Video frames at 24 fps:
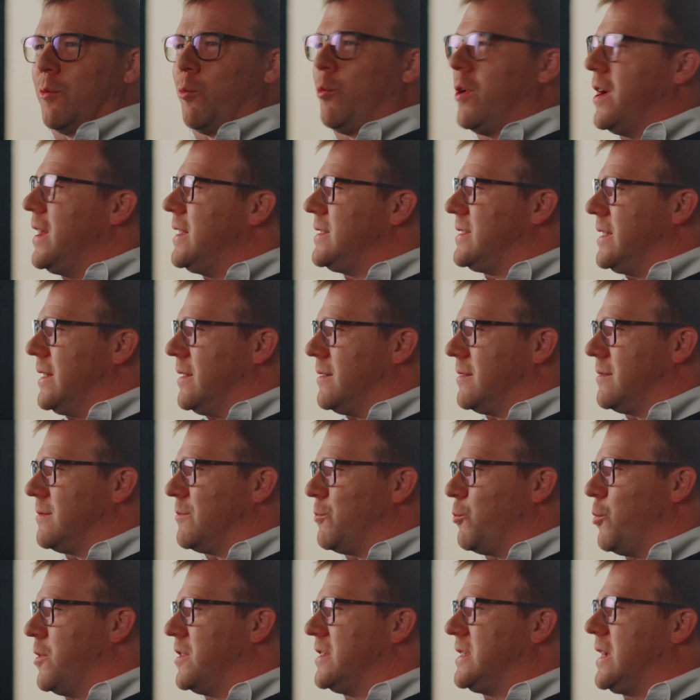What is it?
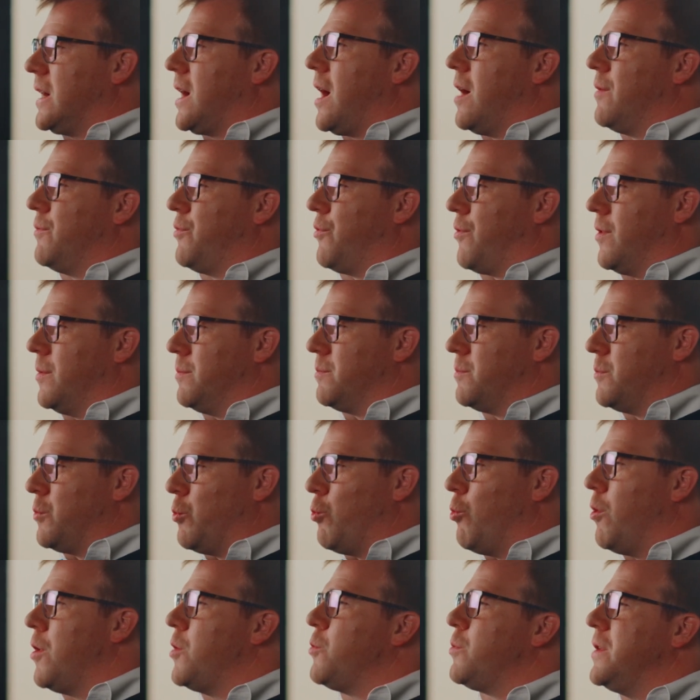Where does it come from?
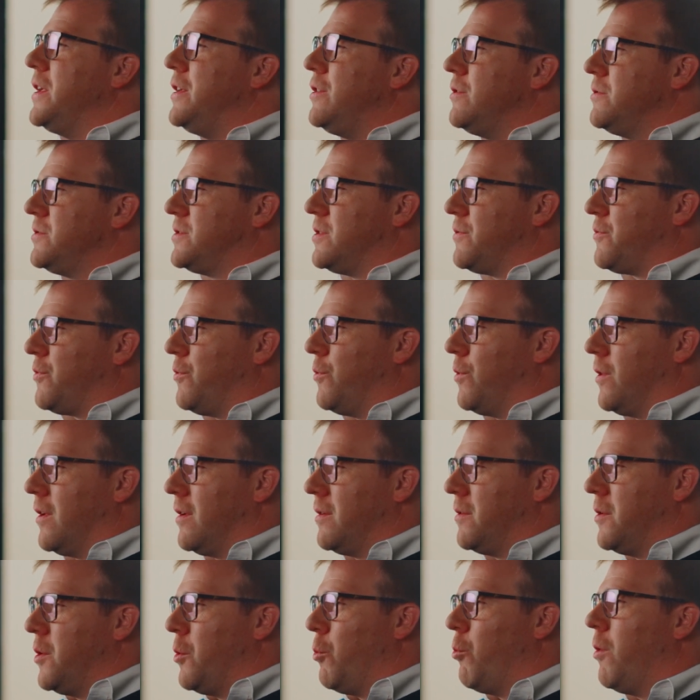What do we use it for?
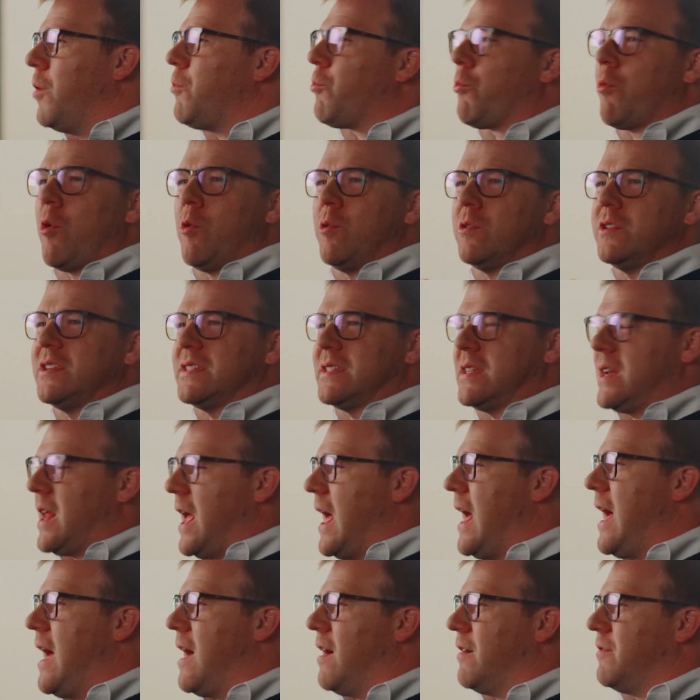What role does it
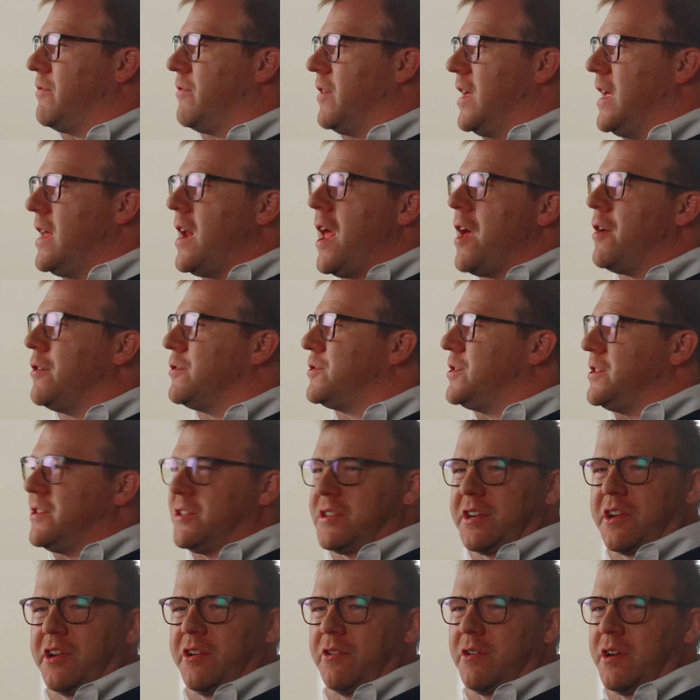have in energy
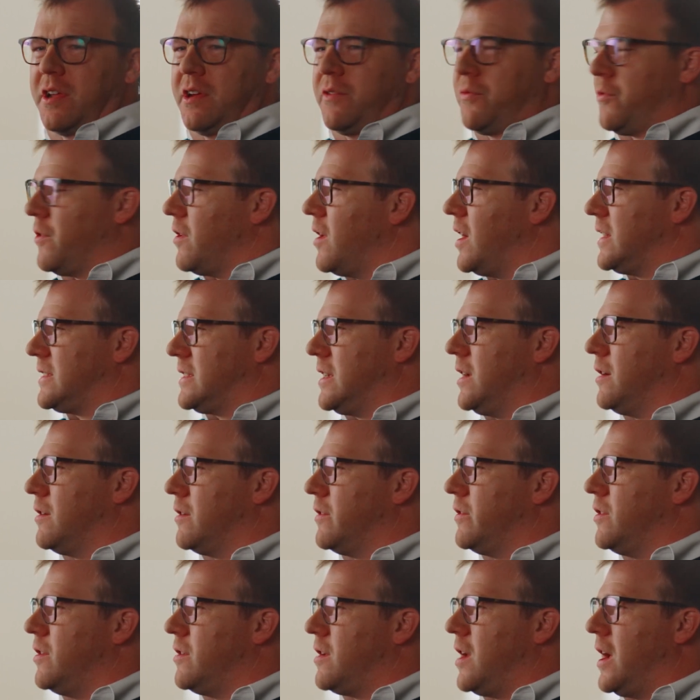security for us here in
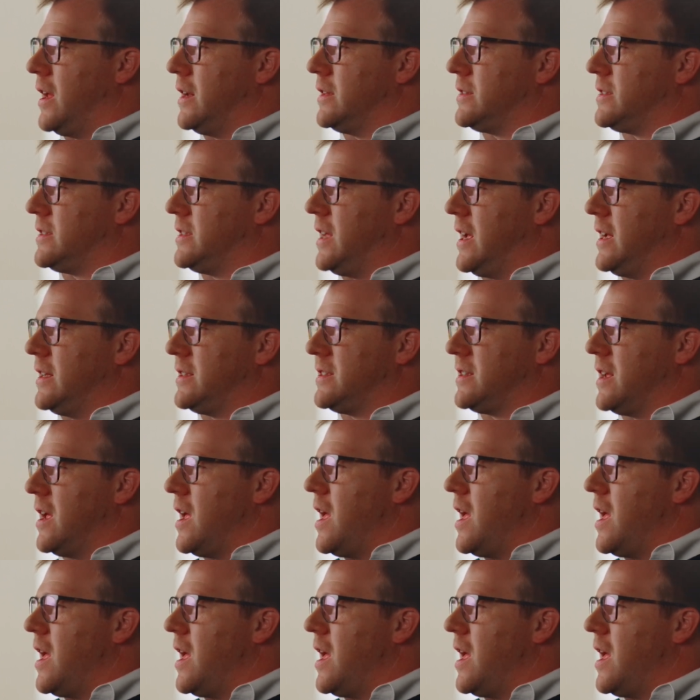the United States